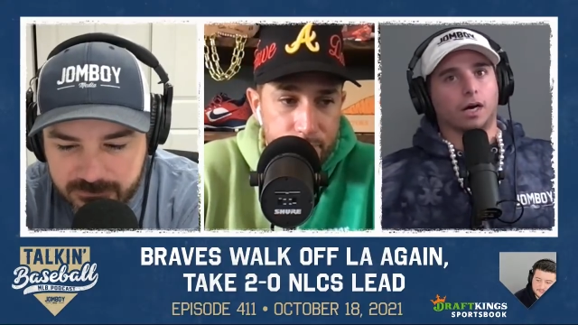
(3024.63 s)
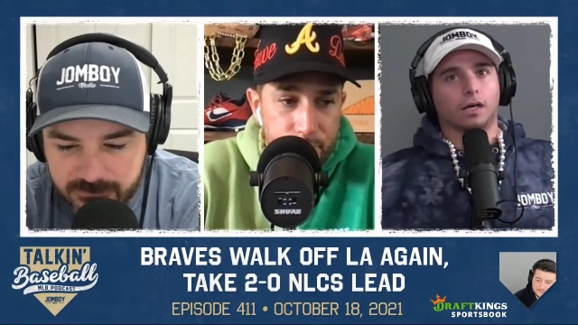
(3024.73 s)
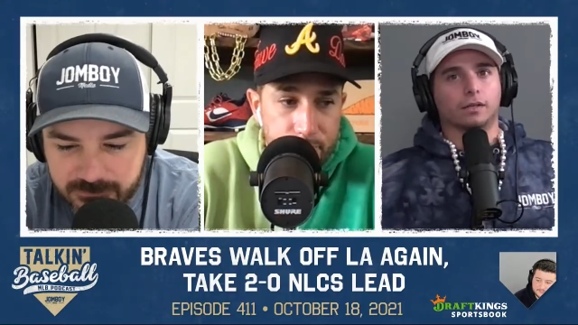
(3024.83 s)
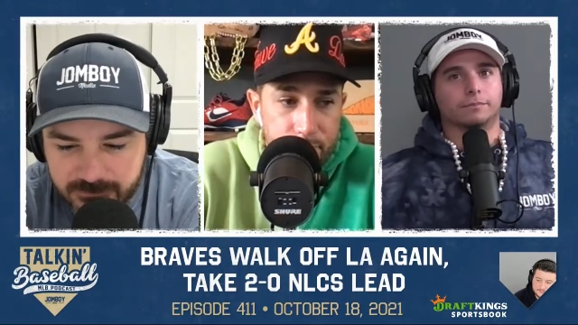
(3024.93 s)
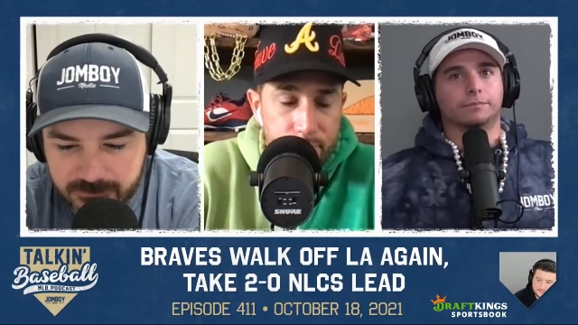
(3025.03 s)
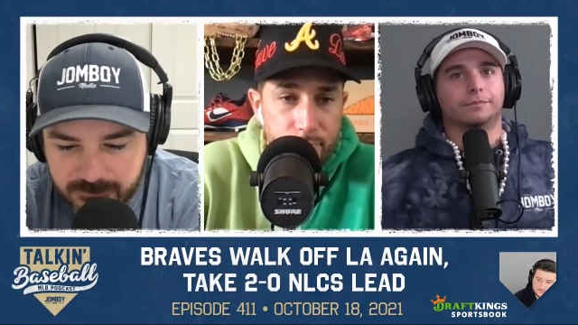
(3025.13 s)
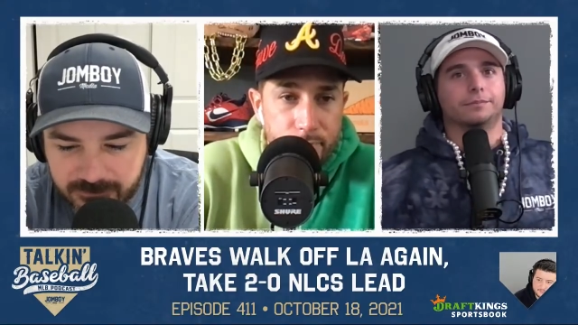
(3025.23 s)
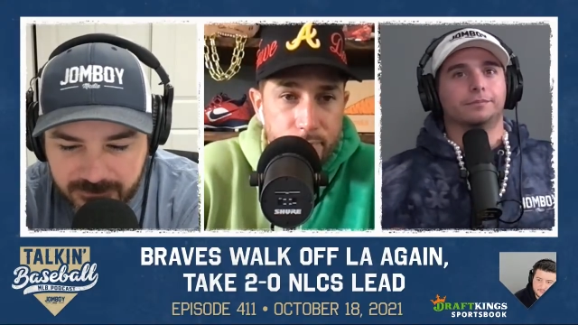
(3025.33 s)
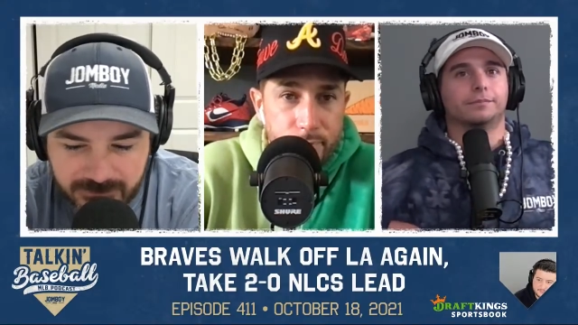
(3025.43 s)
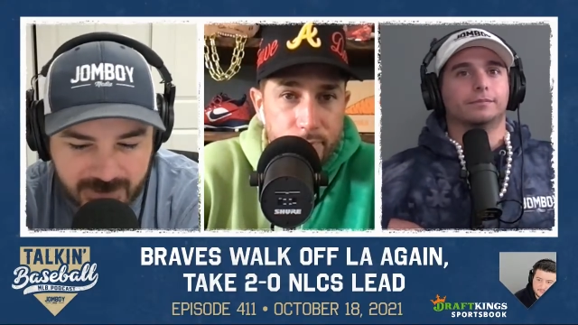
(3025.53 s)
Speaker 1: Done.
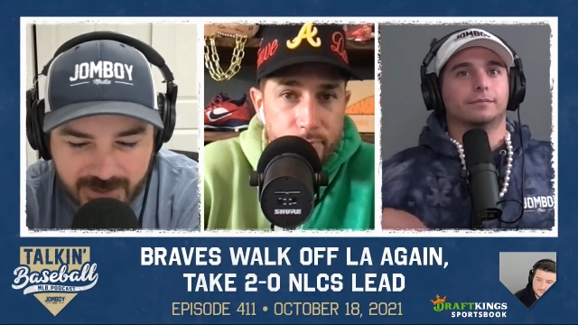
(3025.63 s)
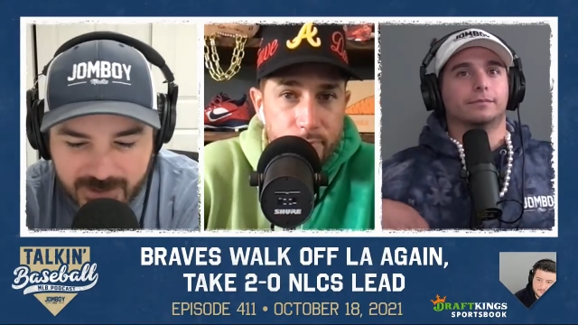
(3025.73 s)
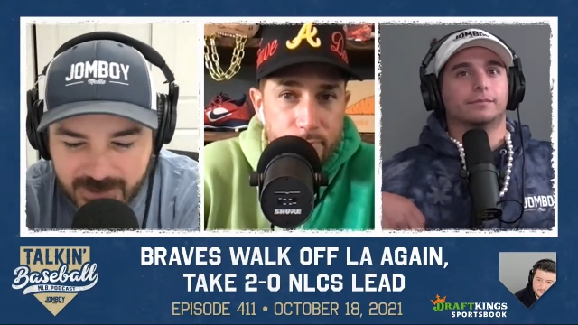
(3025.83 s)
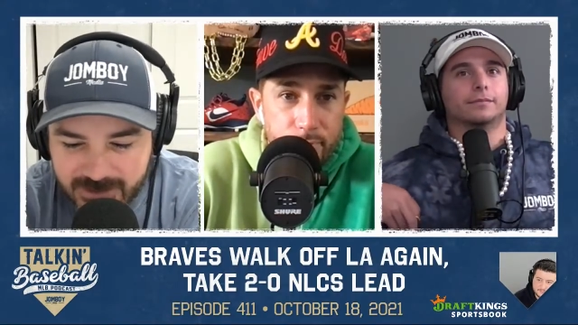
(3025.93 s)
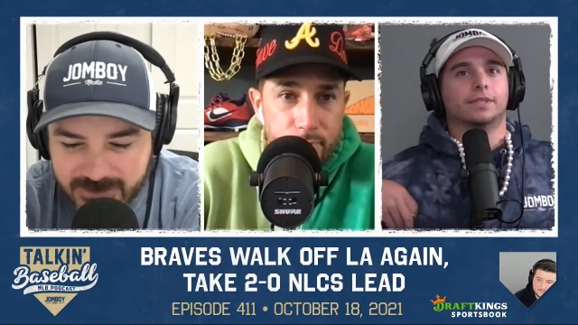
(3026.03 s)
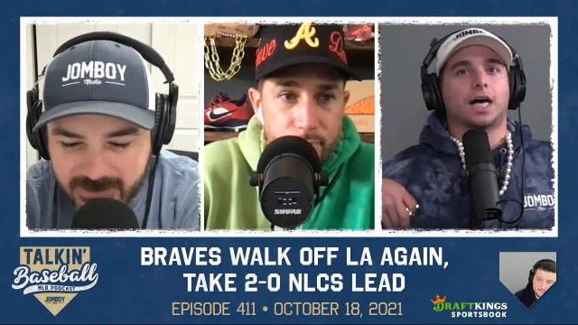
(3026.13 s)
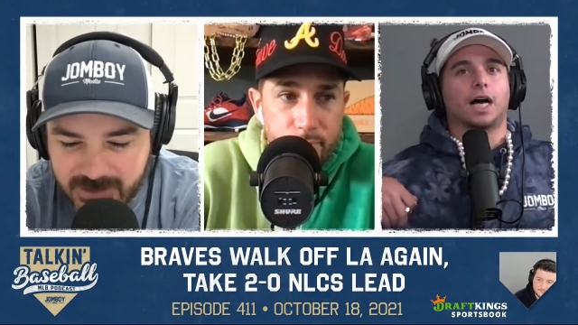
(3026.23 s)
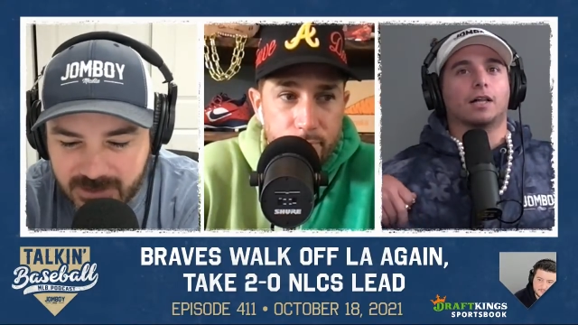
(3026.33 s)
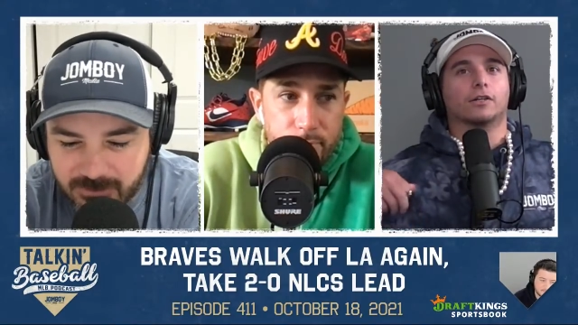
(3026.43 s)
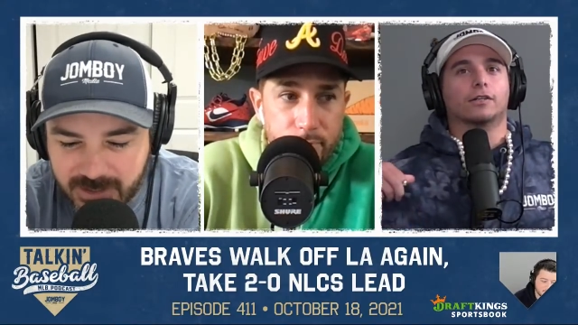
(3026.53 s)
Taking it. That's
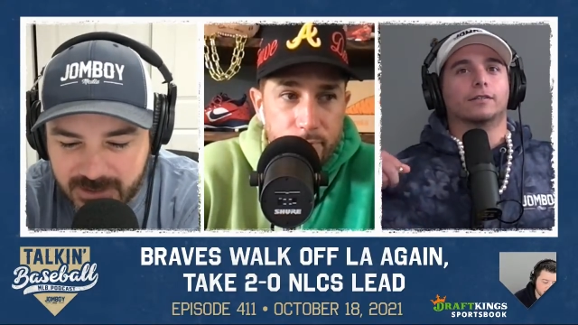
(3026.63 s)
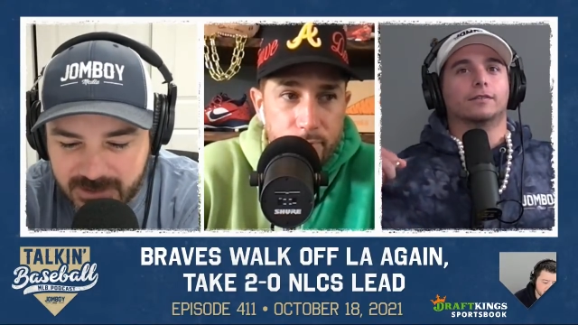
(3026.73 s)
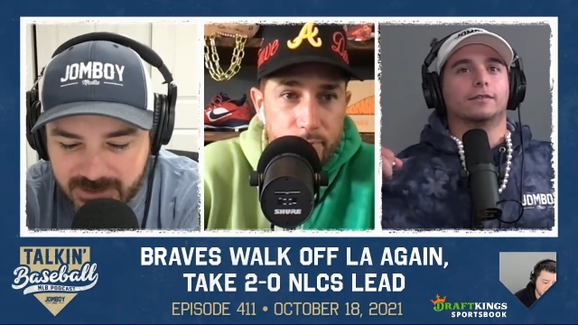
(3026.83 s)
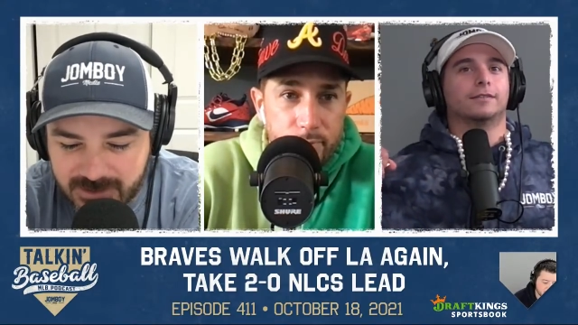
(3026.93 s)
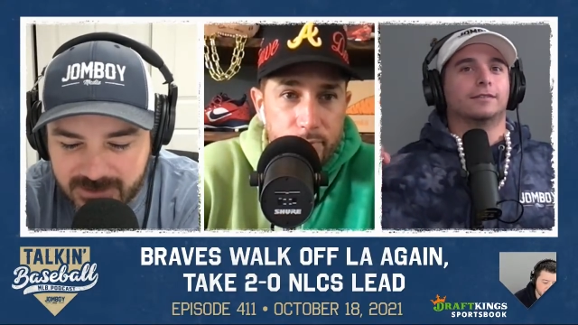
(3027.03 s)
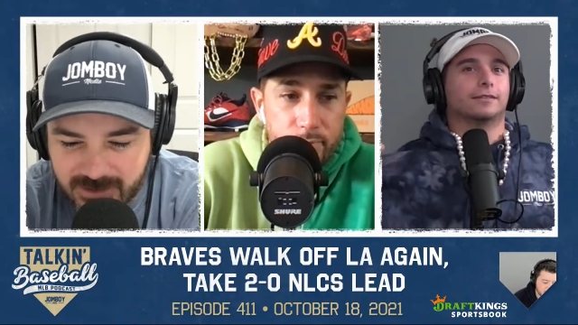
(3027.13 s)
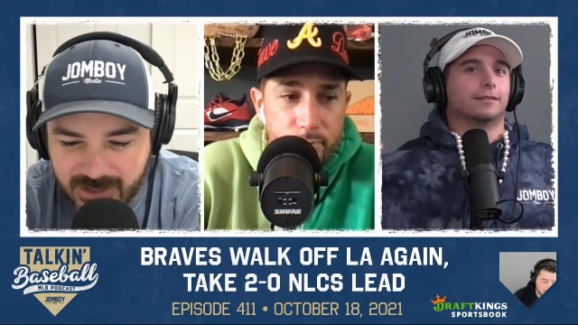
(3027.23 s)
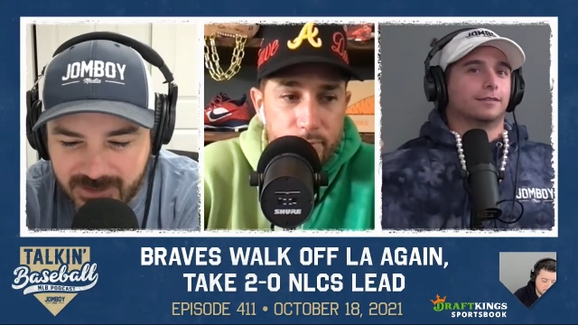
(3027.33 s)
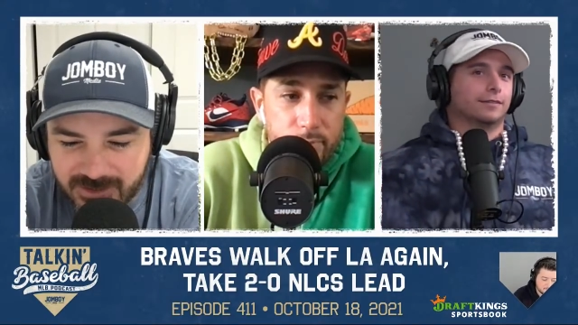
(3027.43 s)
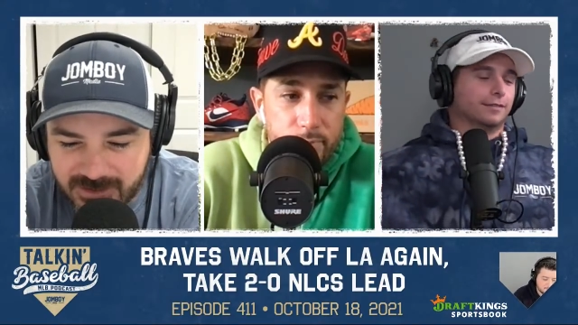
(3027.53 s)
Dollar bet.
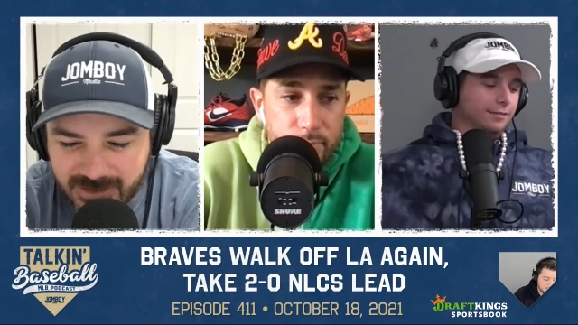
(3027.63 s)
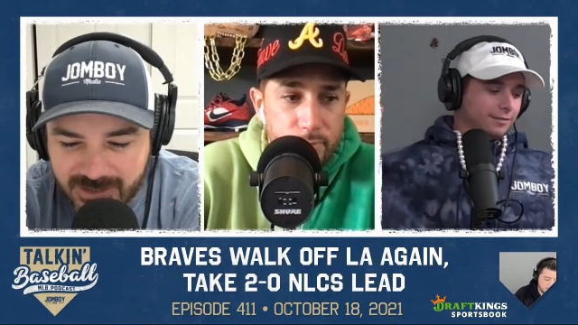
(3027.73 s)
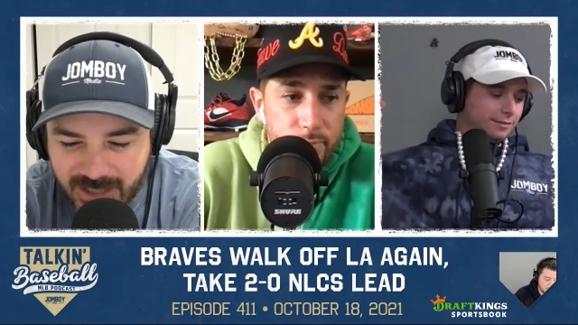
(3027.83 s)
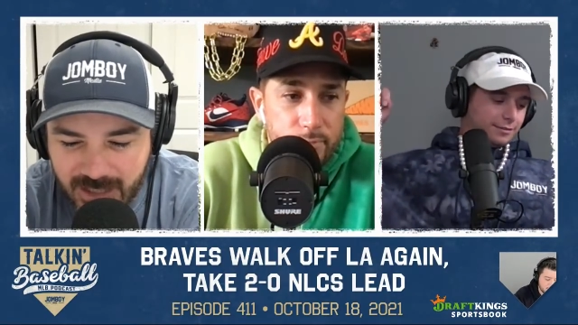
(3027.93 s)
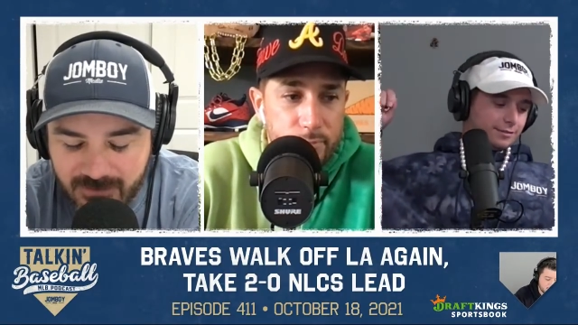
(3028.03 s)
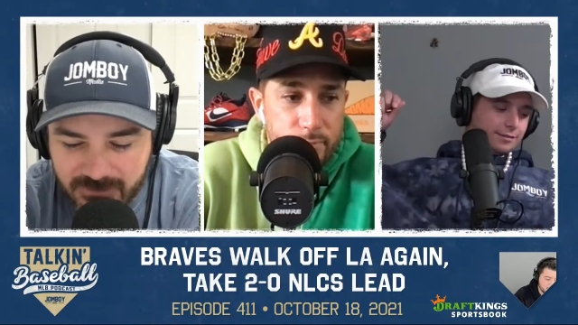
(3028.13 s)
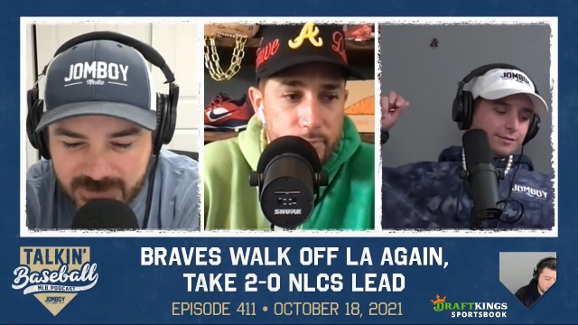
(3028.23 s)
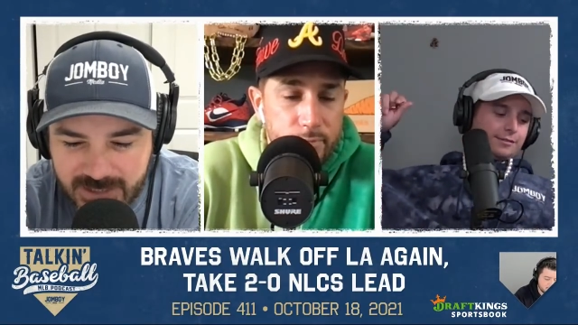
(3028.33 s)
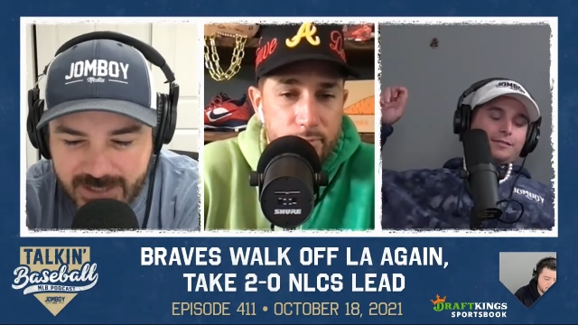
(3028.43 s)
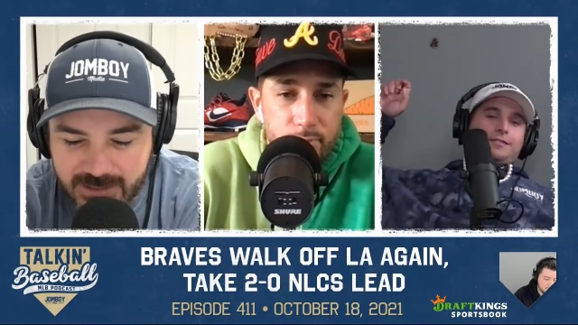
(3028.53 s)
Dollar. I have